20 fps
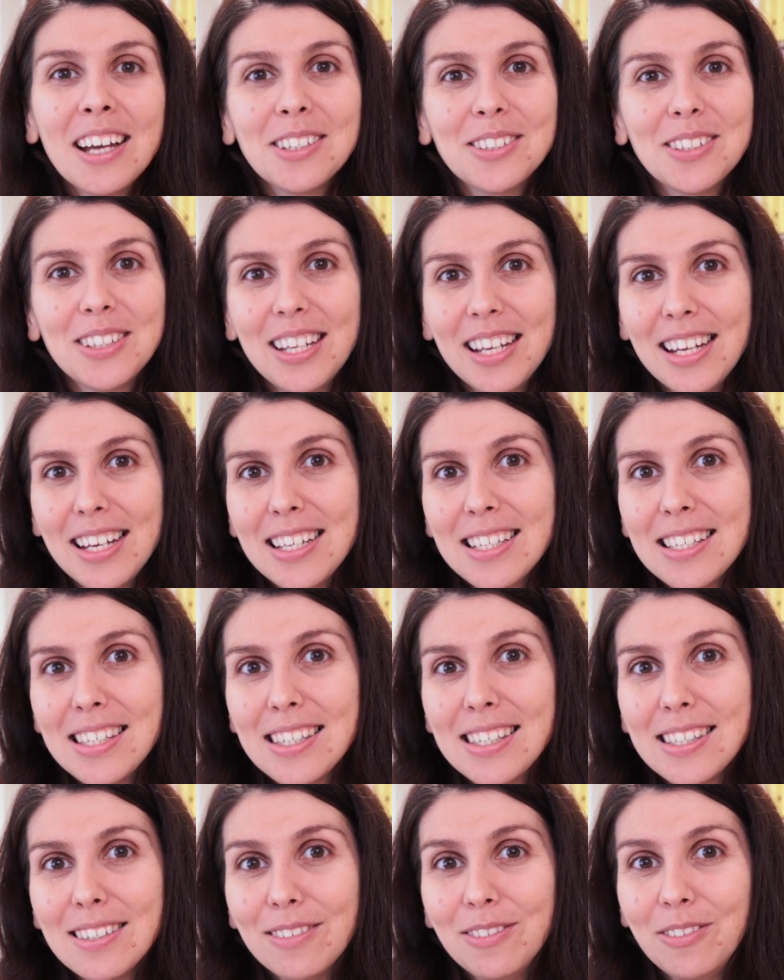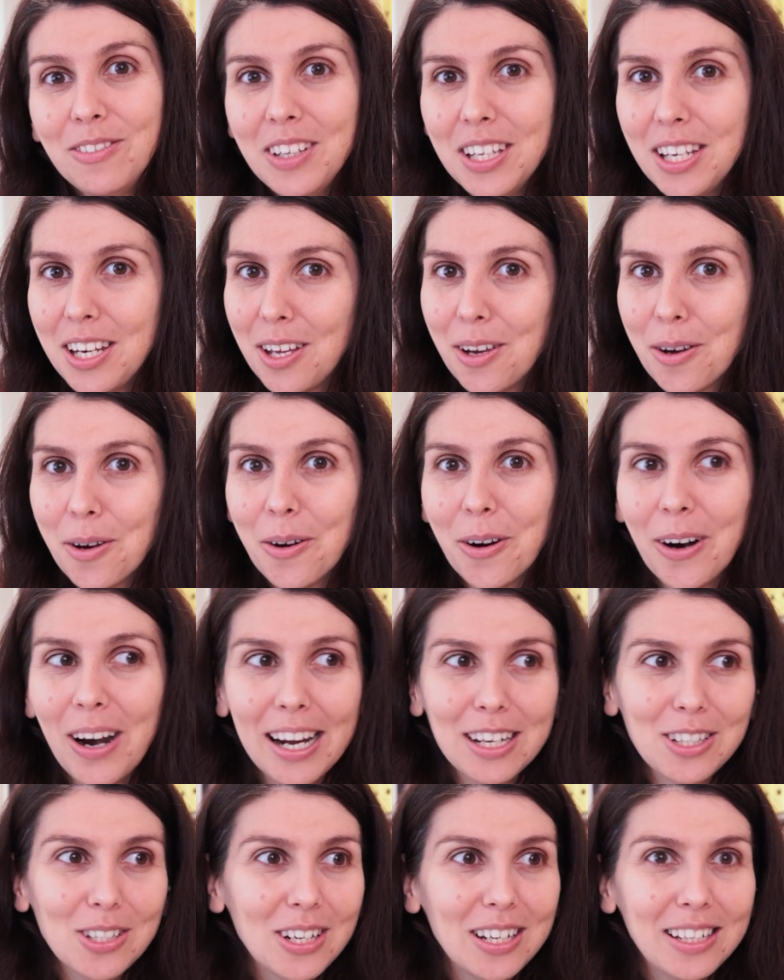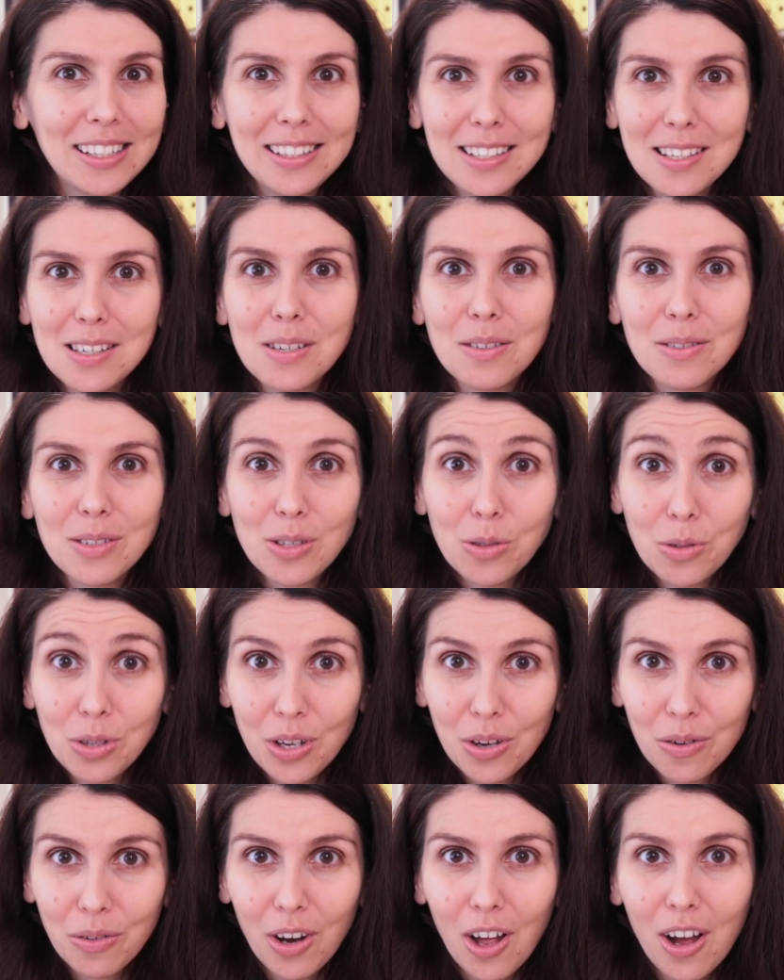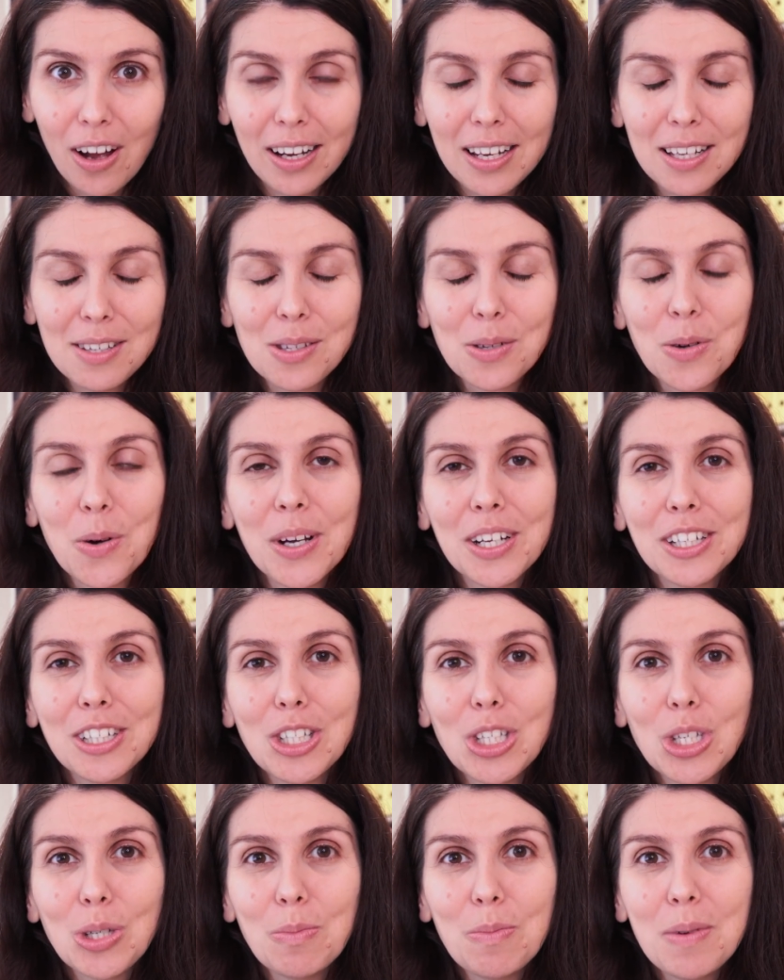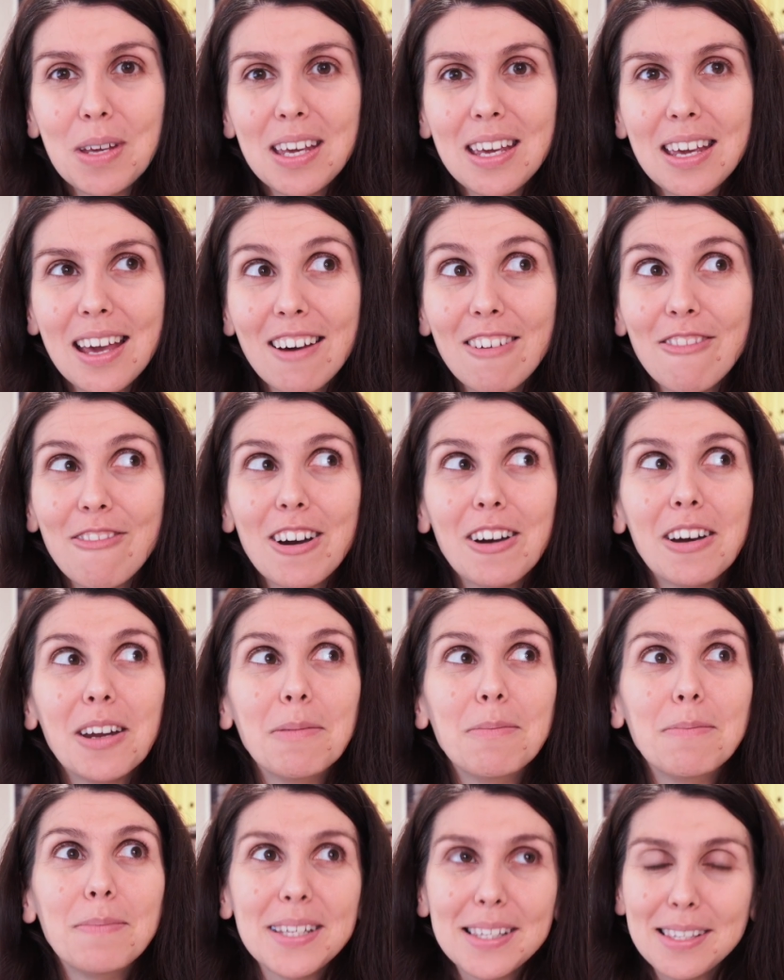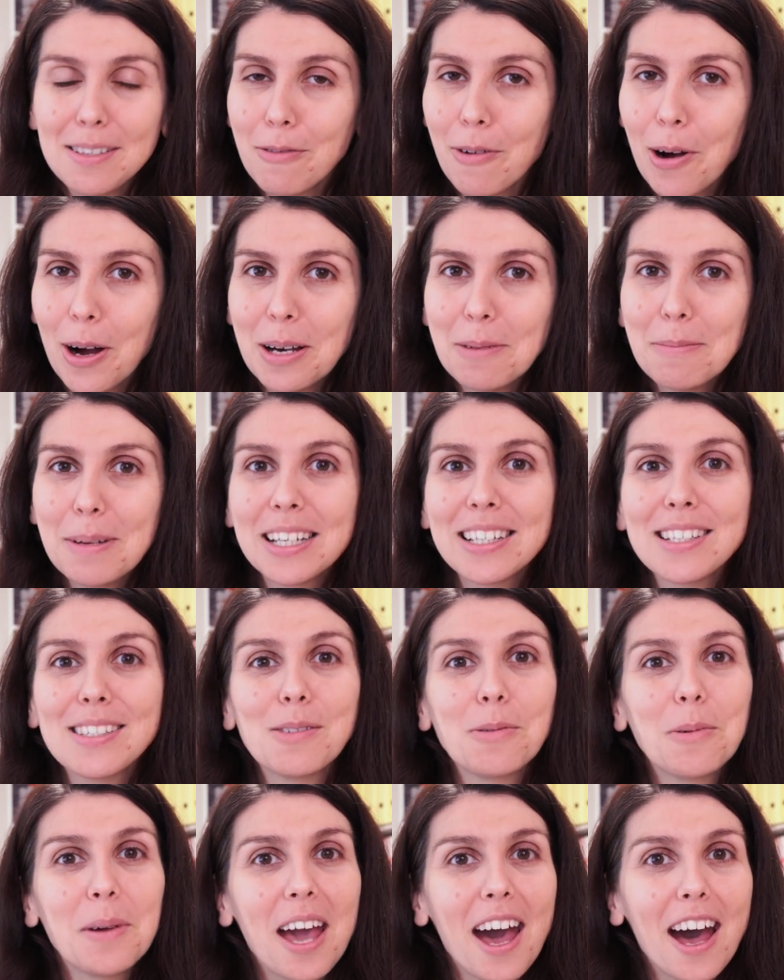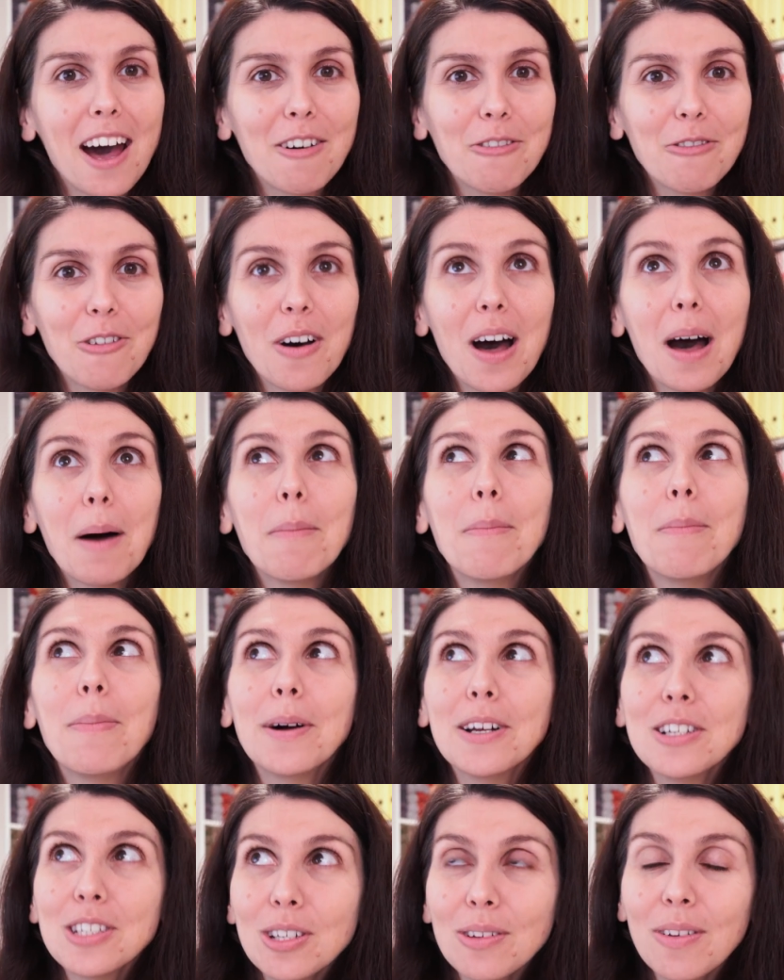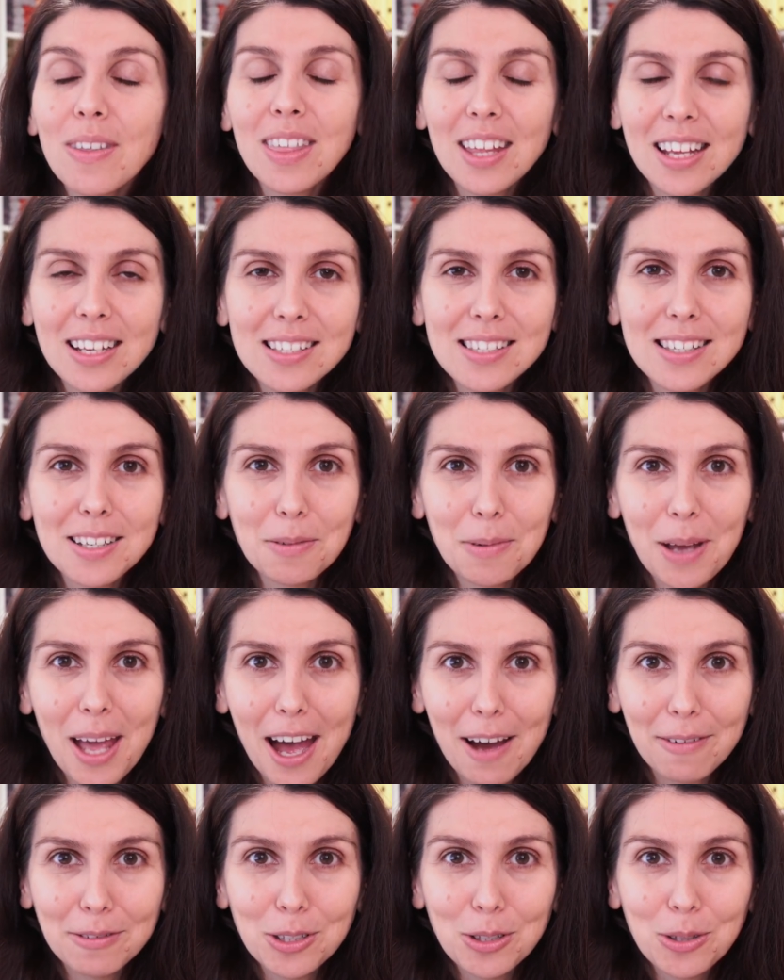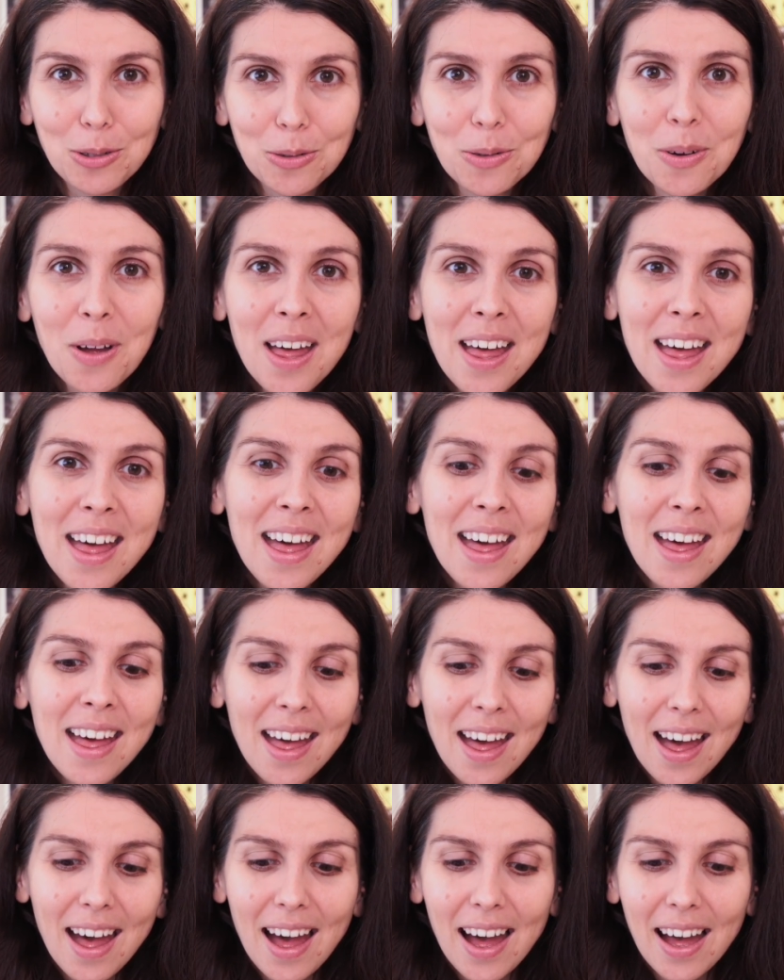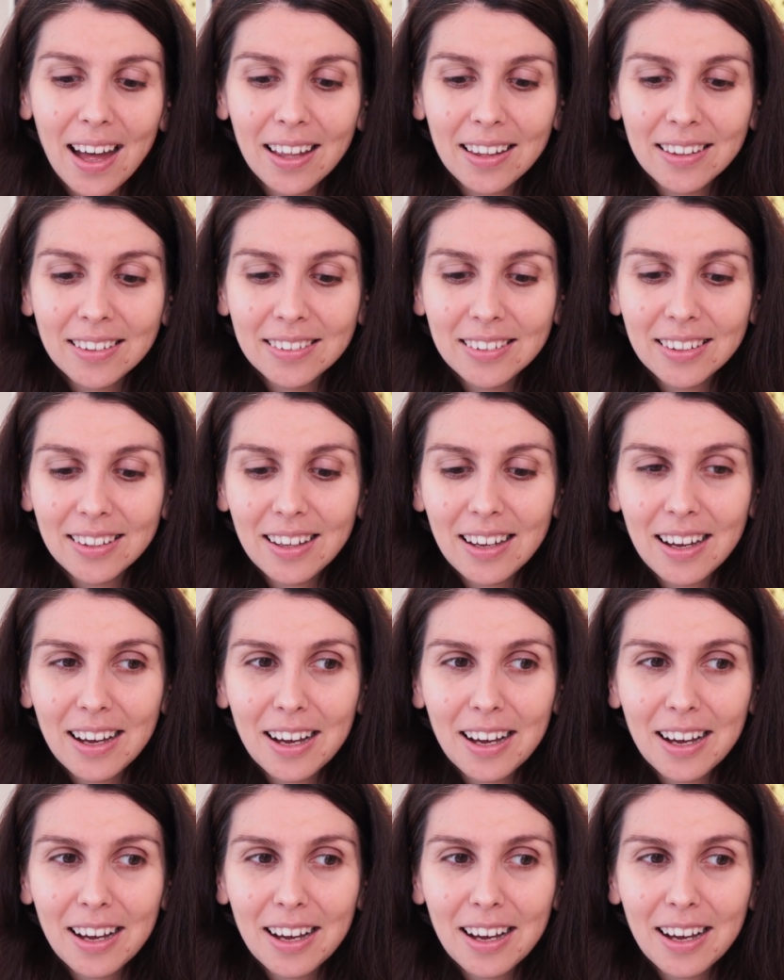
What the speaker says: Today's video, or actually this studio vlog, is going to be a very busy one because we have a bunch of things that we have to do, and